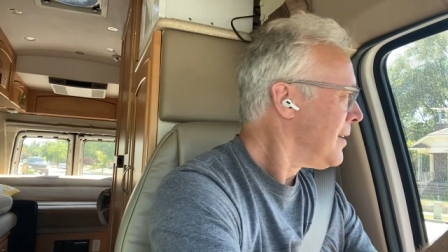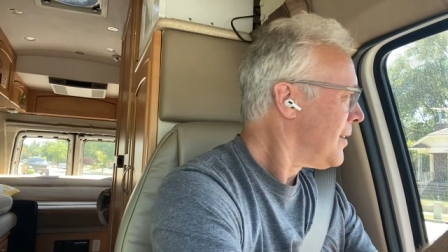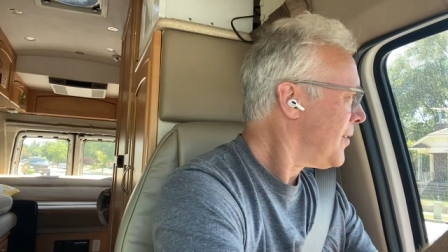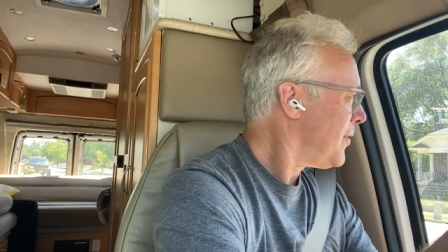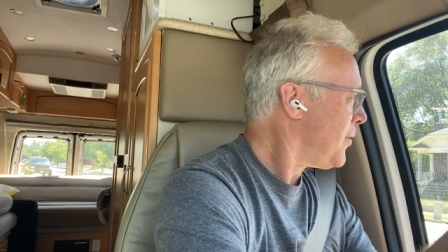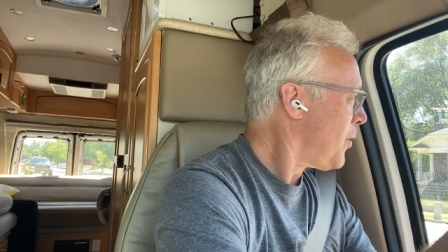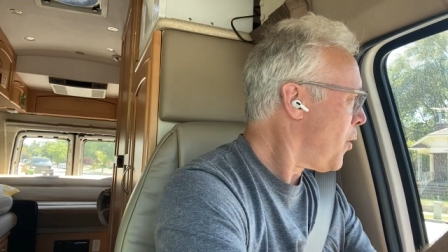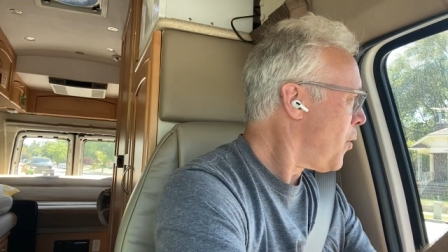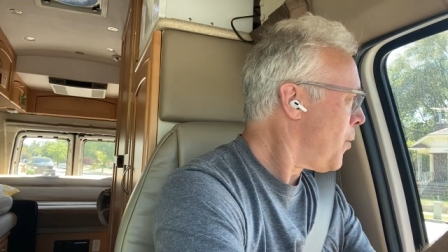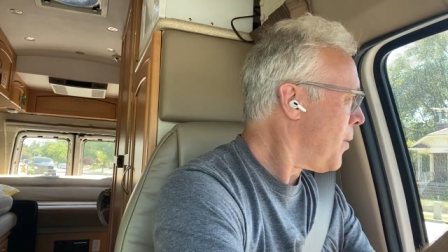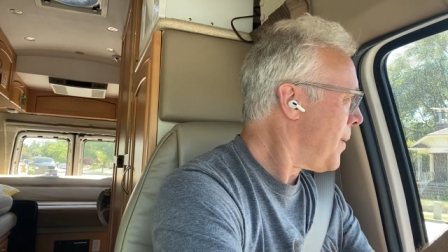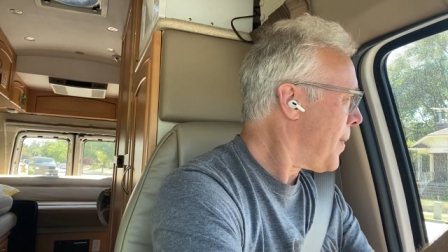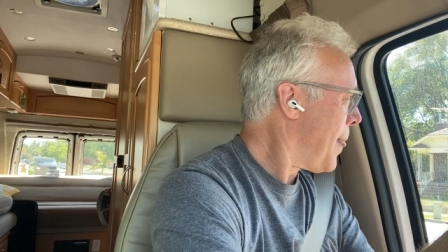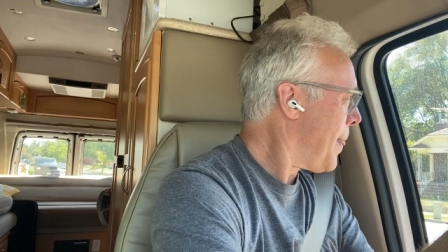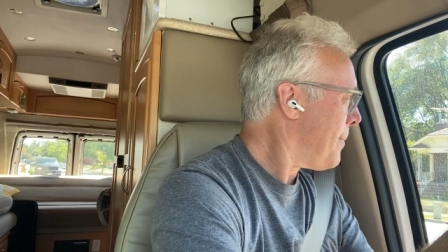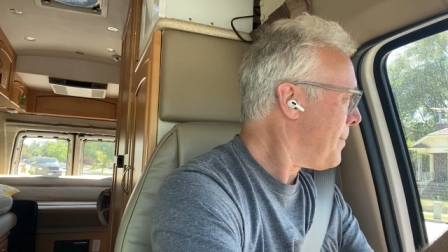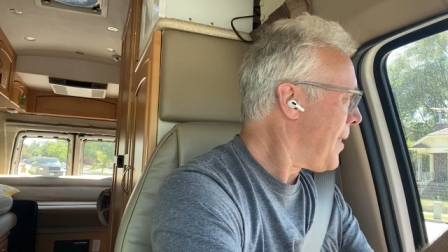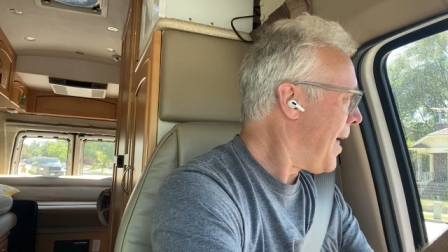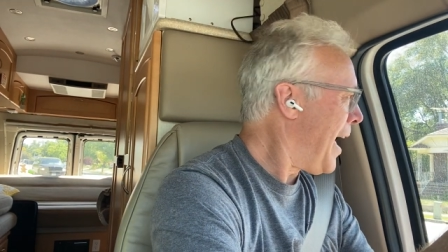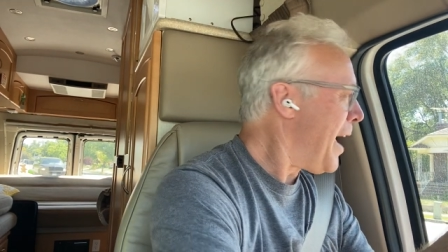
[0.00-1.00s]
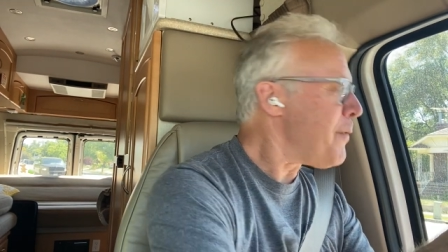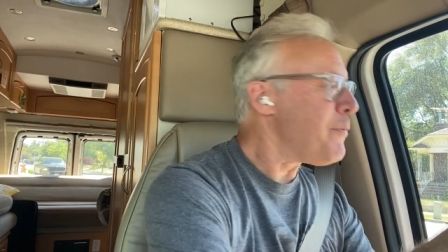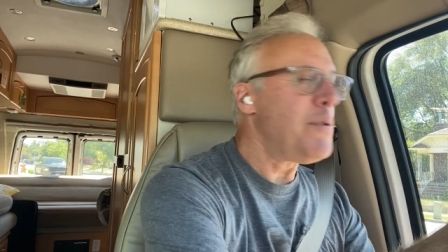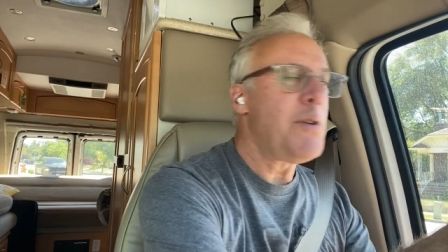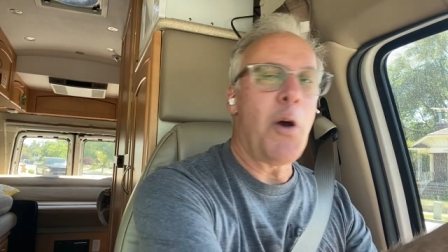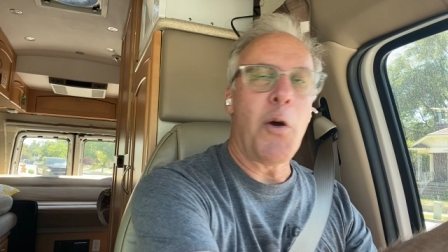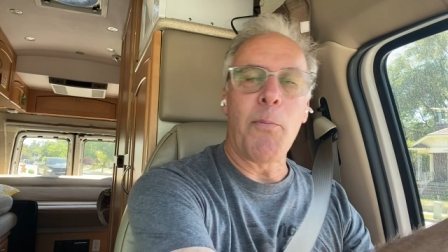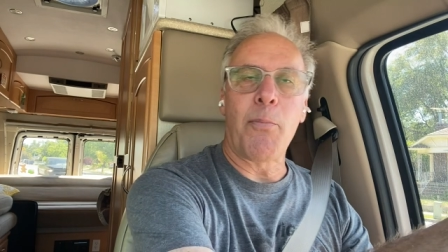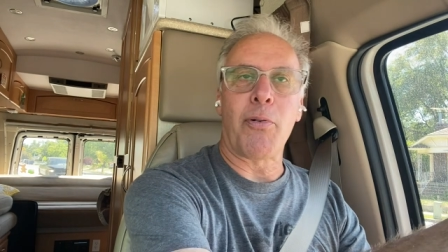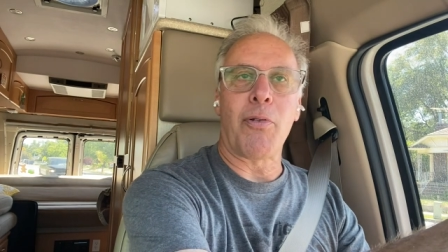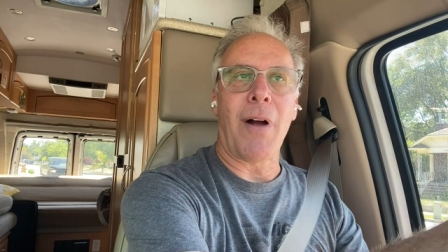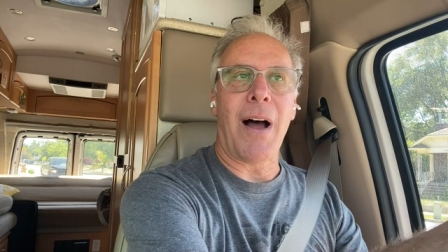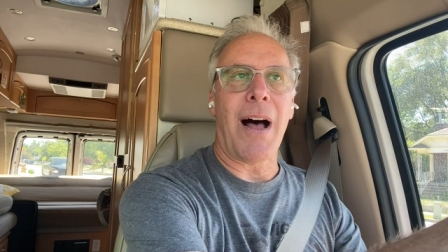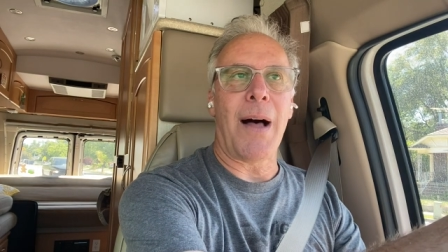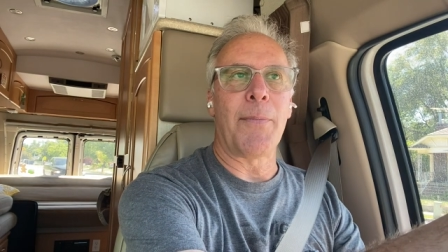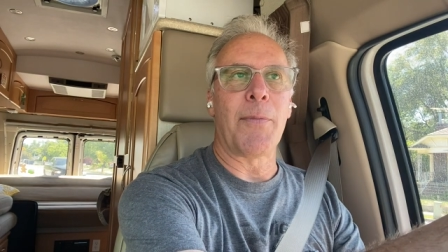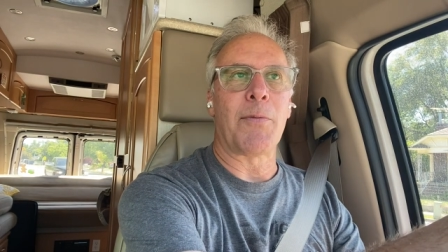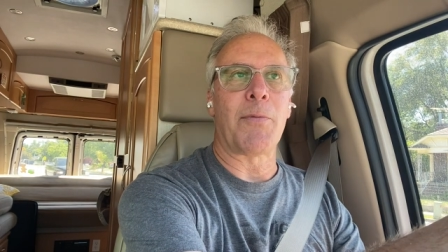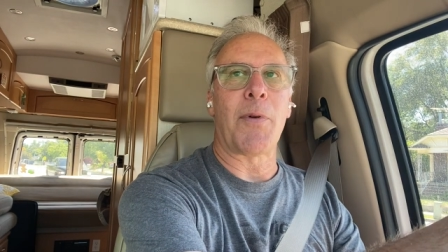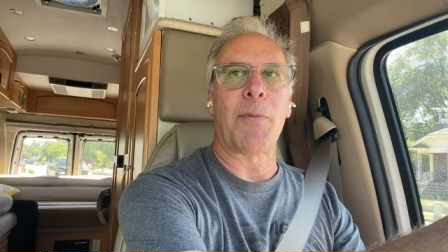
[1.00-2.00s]
So I have no
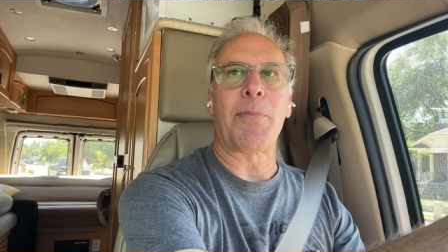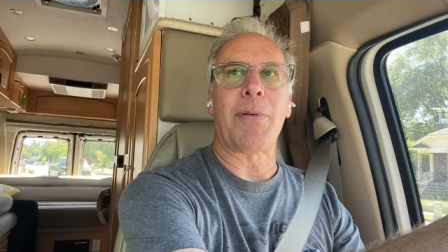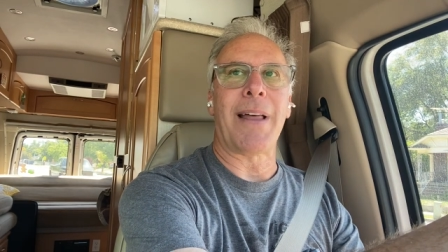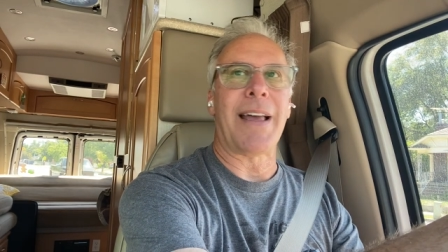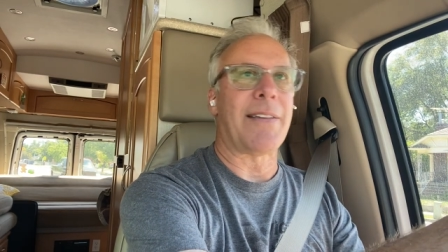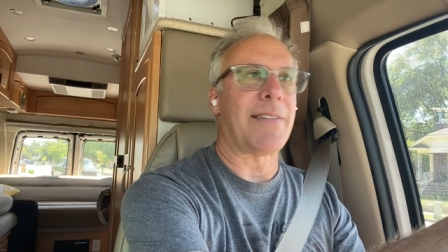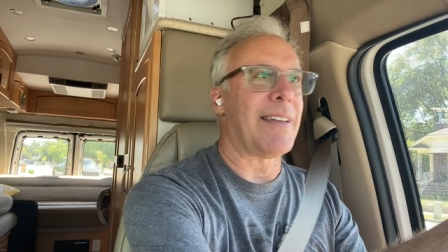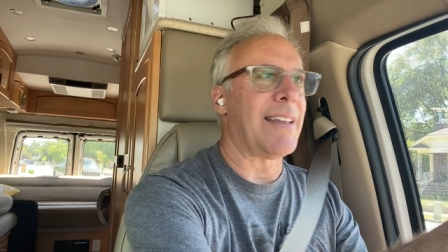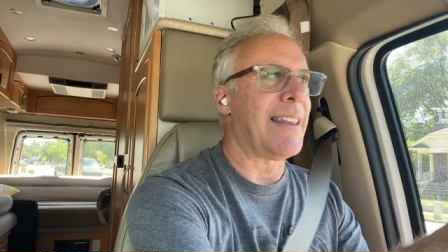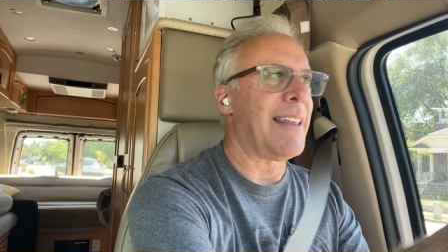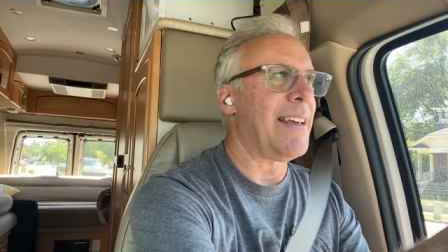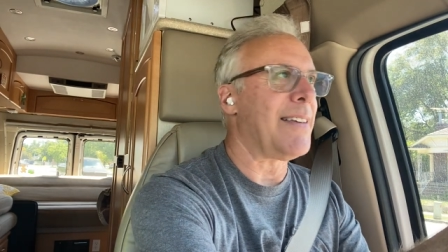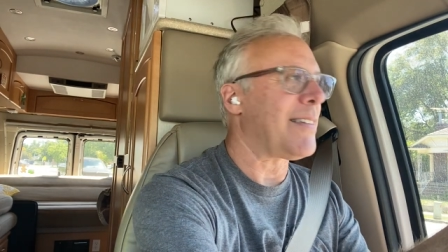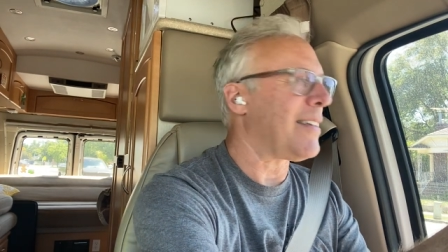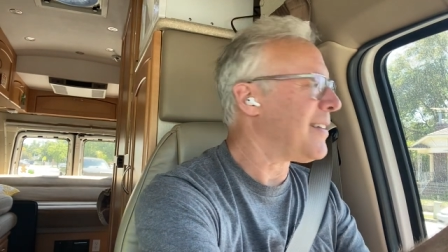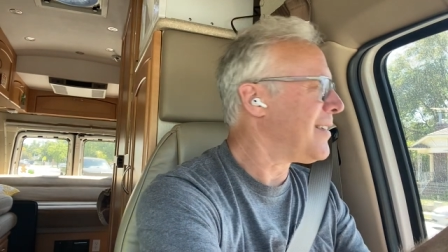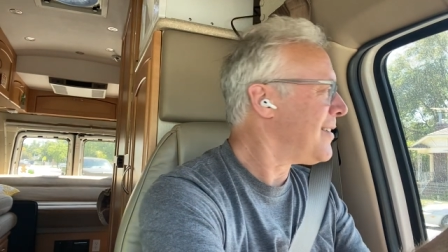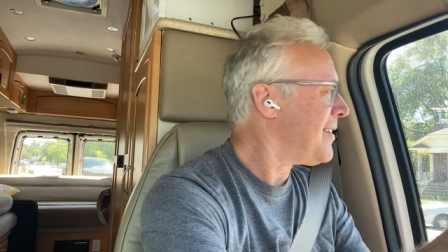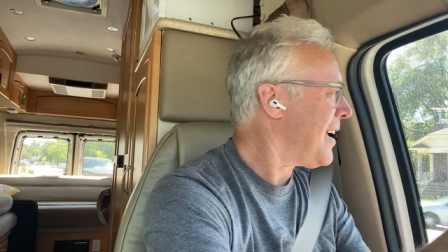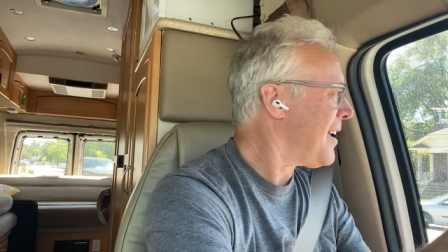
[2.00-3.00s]
problem replacing these and,